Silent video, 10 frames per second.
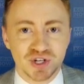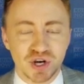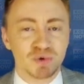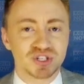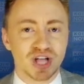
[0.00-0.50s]

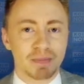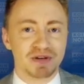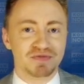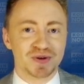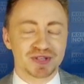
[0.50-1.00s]
show
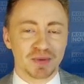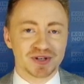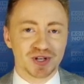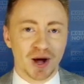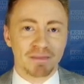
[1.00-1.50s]
stopping views that we
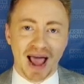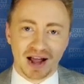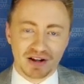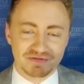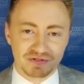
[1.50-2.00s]
saw
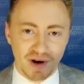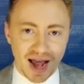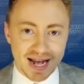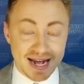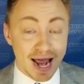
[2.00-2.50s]
back on
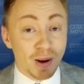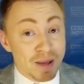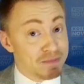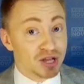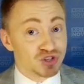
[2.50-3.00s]
Friday. Now, I
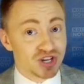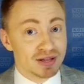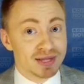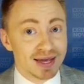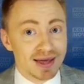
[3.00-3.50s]

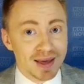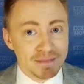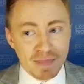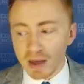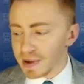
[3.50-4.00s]
mentioned
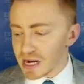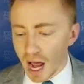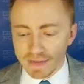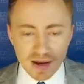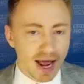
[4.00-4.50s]
maybe
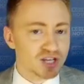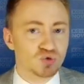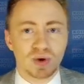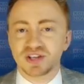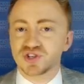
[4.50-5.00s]
not in the next
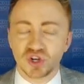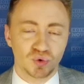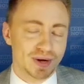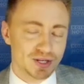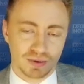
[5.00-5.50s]
week, two
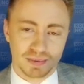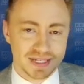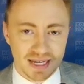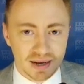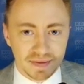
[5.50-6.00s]
weeks, will we
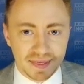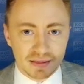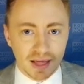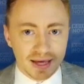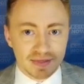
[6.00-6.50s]
see
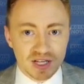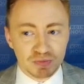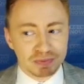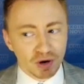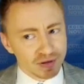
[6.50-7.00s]
anything like this,
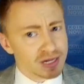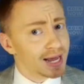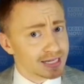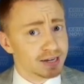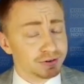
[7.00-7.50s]
but over the
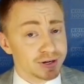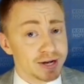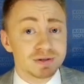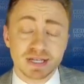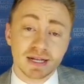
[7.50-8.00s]
next several
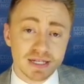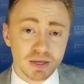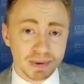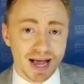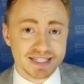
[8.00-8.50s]
years, it is a
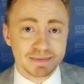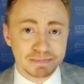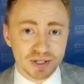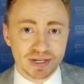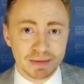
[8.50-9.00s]

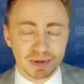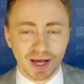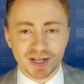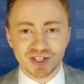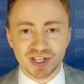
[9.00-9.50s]
possibility
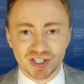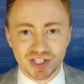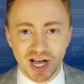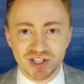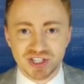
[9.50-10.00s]
because the
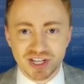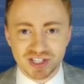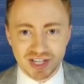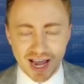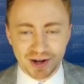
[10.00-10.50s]
sun's
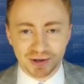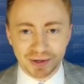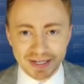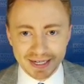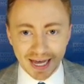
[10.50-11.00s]

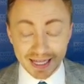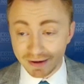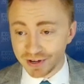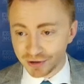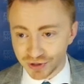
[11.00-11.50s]
cycle,
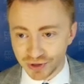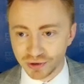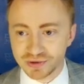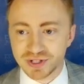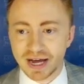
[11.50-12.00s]
11 year
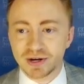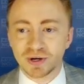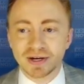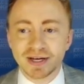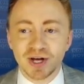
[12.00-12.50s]
solar
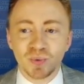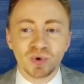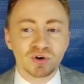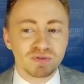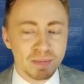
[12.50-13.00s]
cycle,
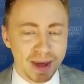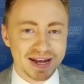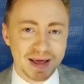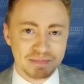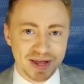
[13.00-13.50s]
will
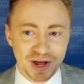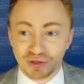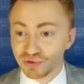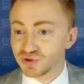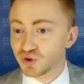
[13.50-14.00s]
remain at peak
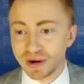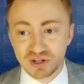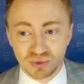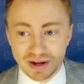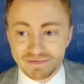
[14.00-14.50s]
through
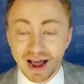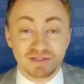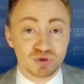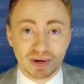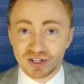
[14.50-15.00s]

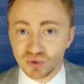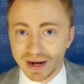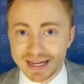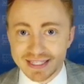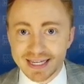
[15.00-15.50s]
2025,
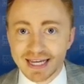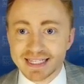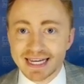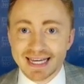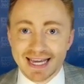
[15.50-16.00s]

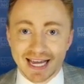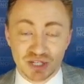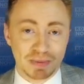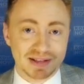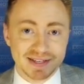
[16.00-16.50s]
2026,
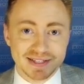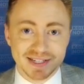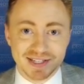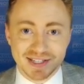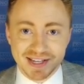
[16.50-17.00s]
expecting
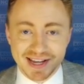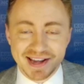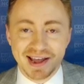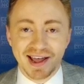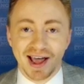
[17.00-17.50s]
to
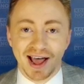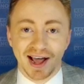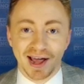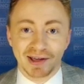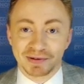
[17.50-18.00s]
see
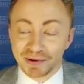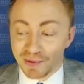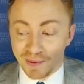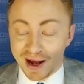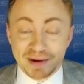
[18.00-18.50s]
uh,
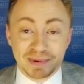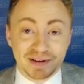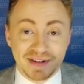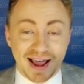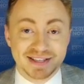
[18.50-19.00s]
quite a bit
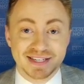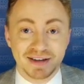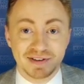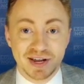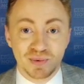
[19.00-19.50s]
of
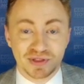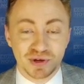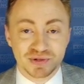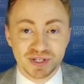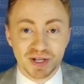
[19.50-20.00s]
activity with
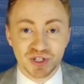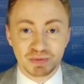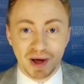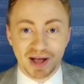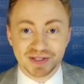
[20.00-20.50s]
those
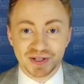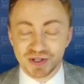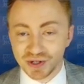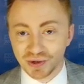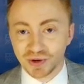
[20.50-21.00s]
sunspots and
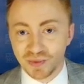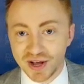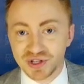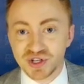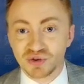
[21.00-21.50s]
solar
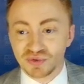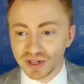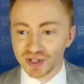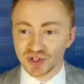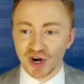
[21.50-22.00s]
winds
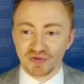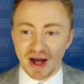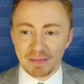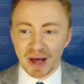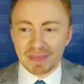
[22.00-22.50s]
really starting to
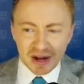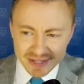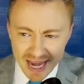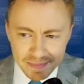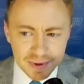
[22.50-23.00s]
ramp up. Now, it
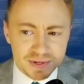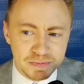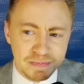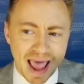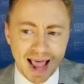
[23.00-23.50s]
tapers
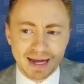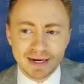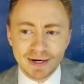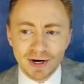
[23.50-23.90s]
back